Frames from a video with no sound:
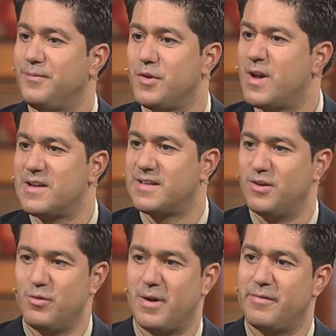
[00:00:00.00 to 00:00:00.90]
you guys can
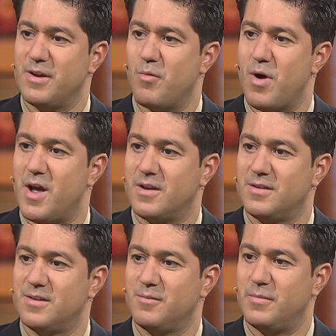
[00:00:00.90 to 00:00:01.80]
do whatever you want
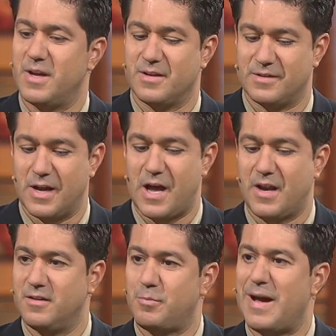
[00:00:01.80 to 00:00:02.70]
because God
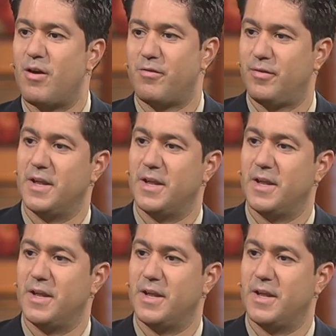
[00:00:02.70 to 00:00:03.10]
is powerful